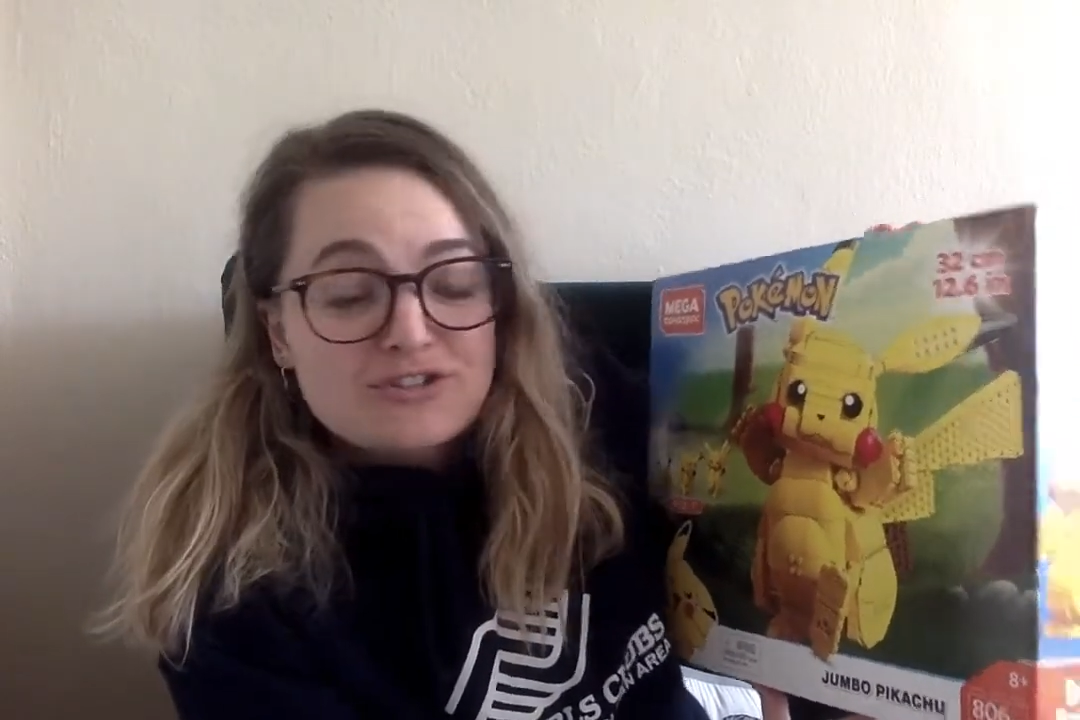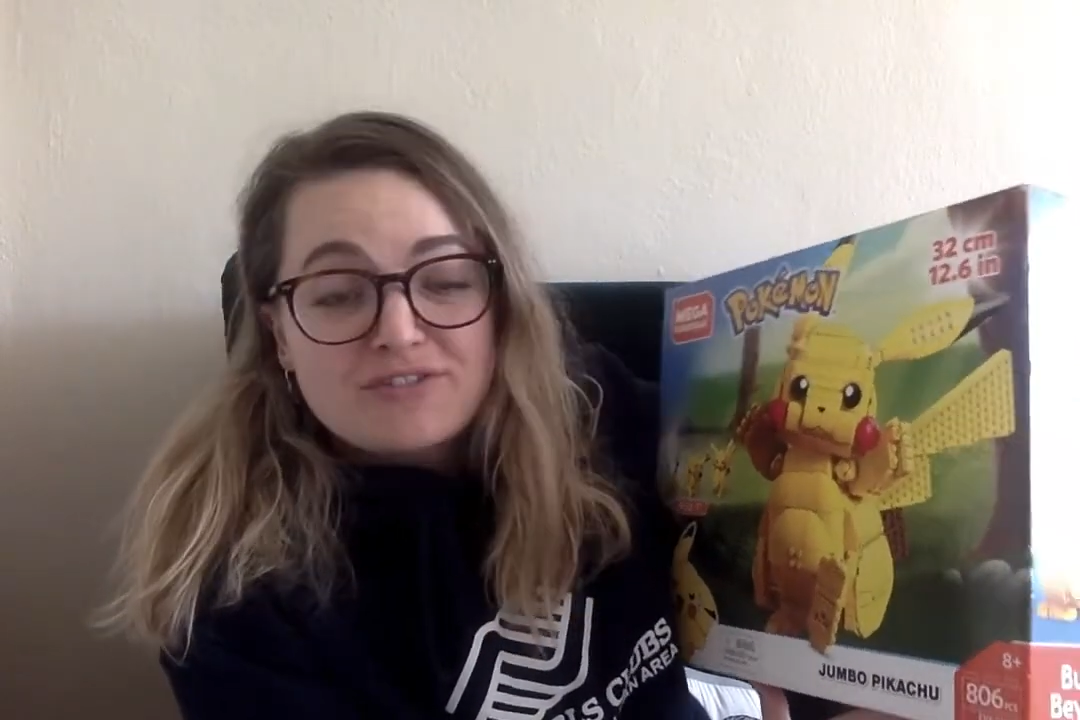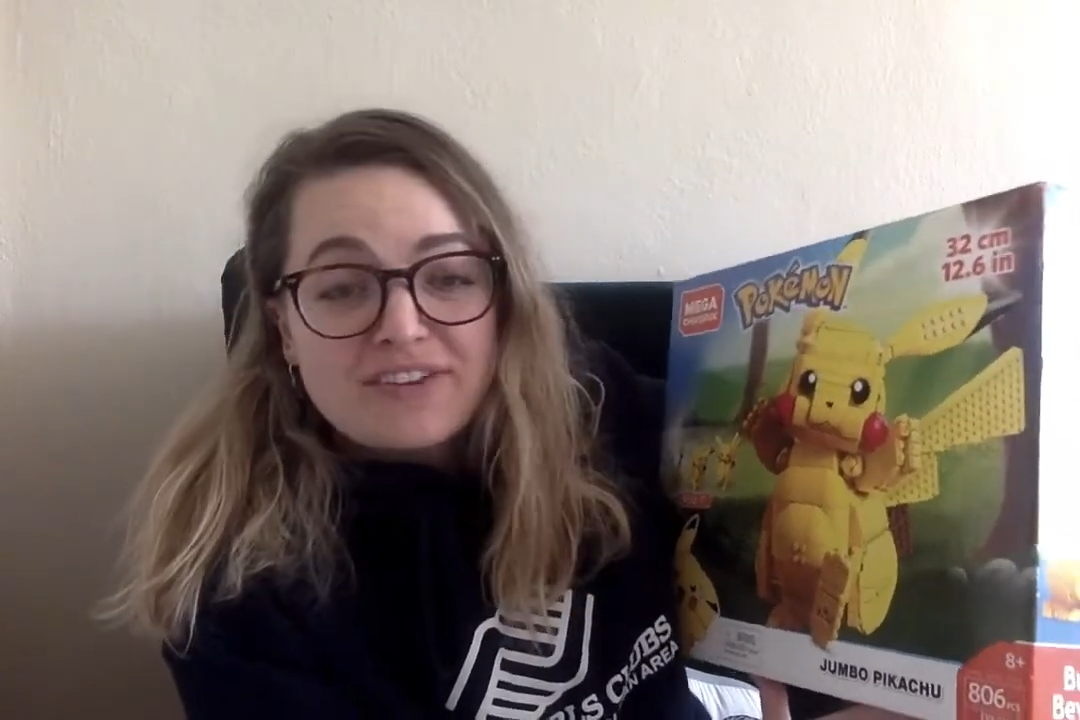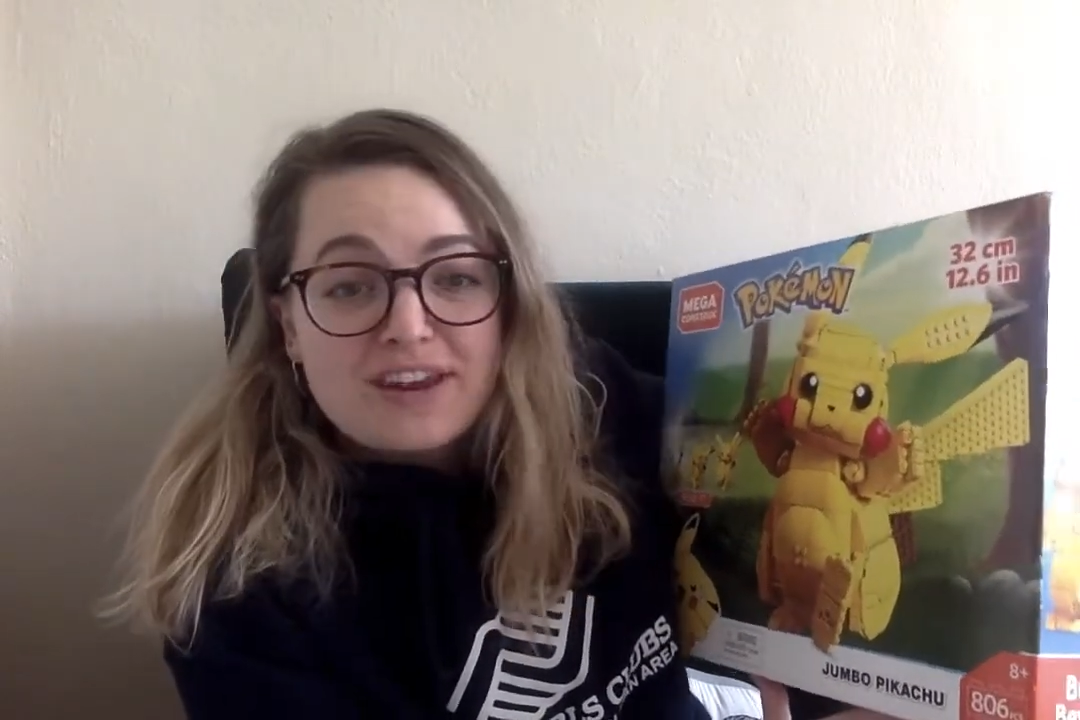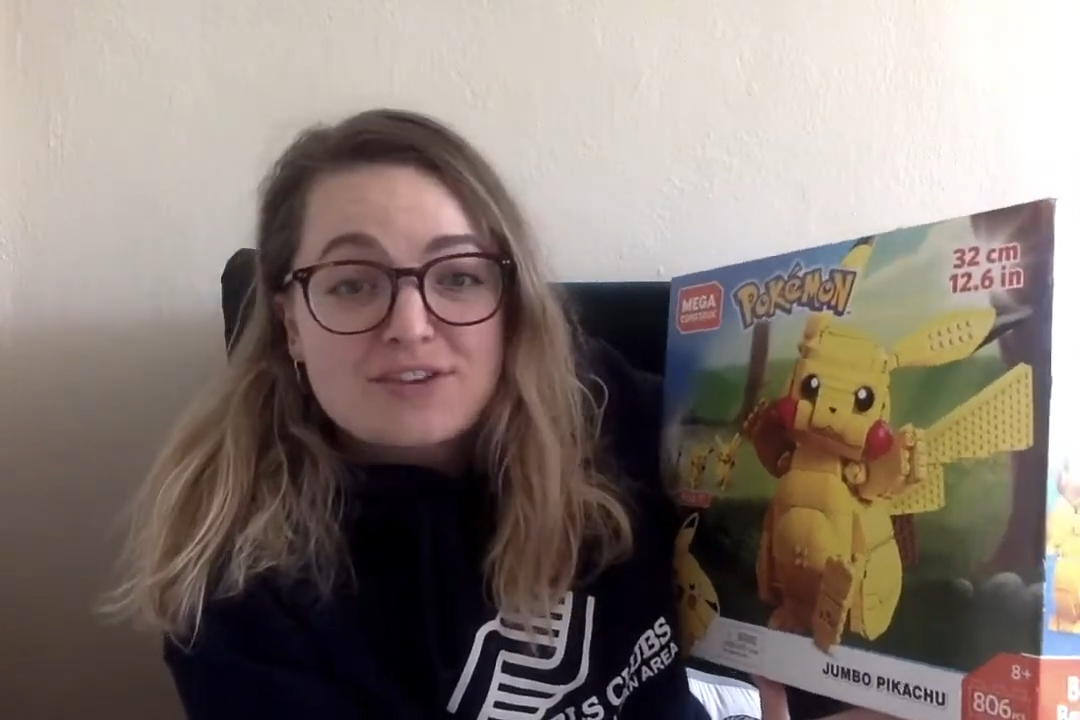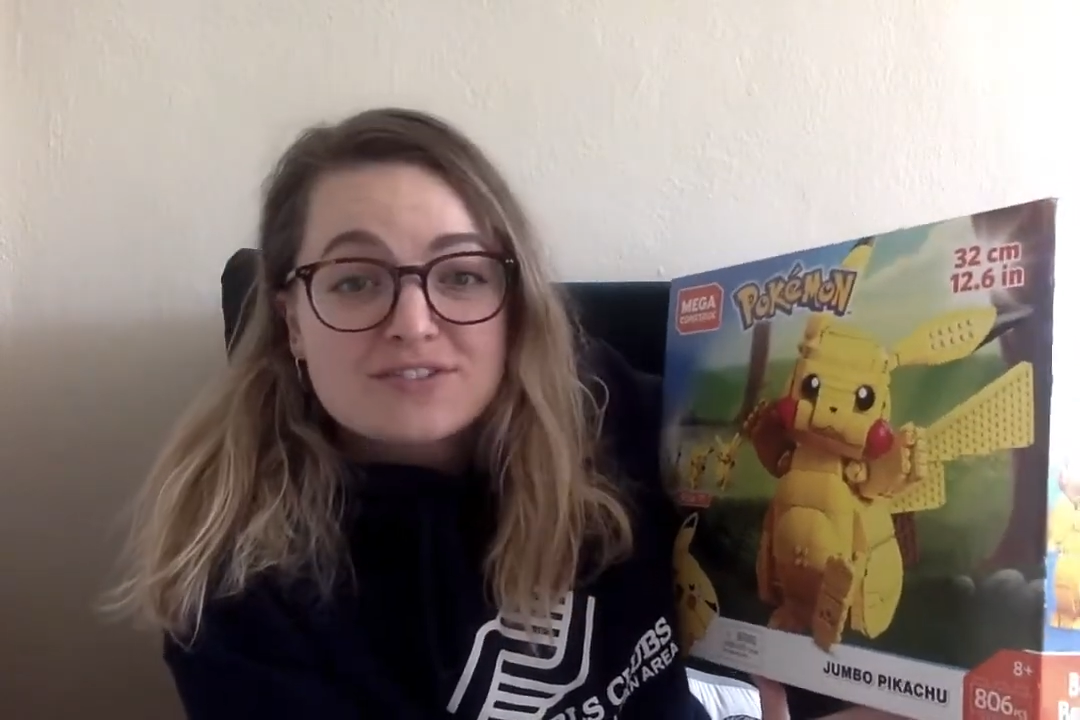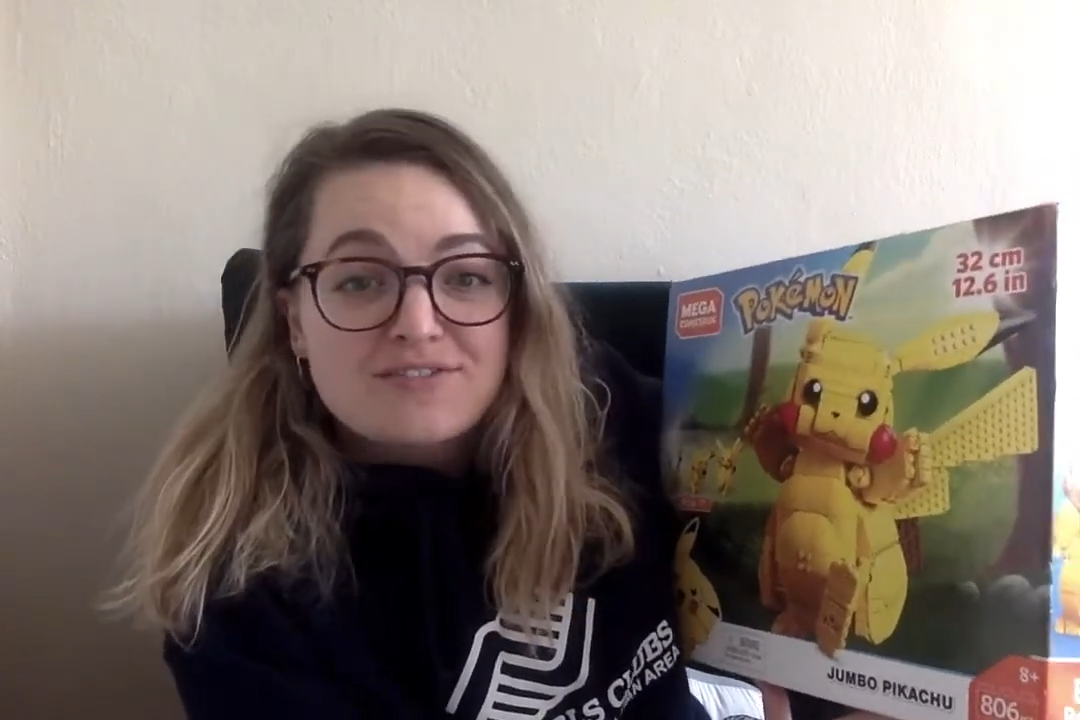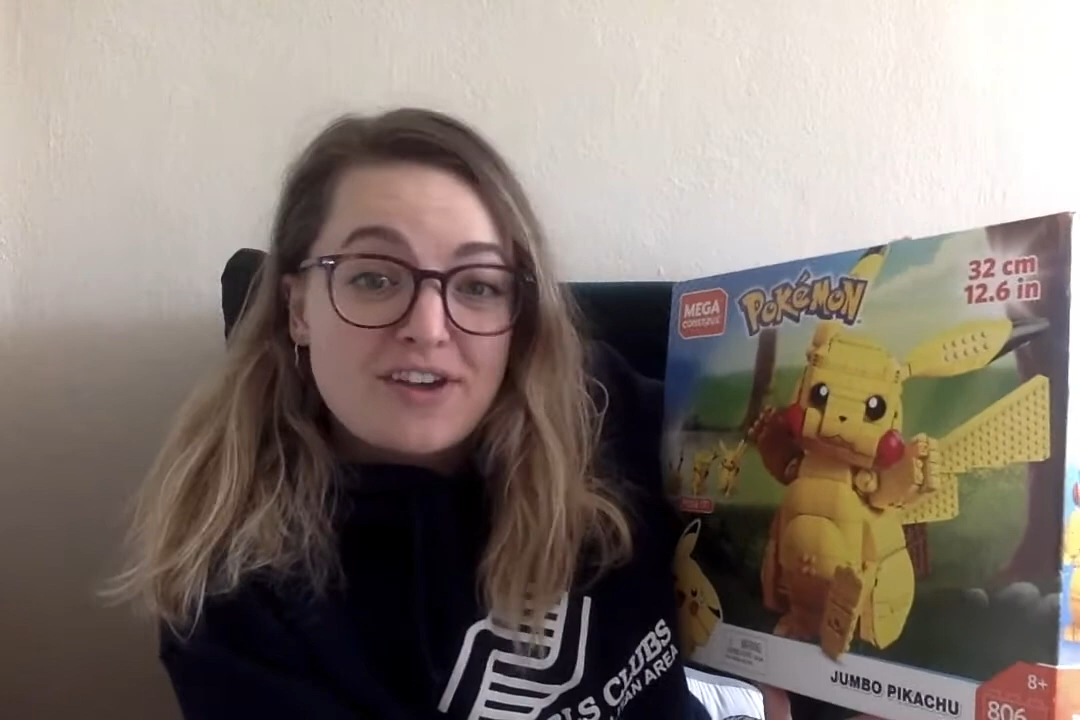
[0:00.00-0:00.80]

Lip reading: or videos of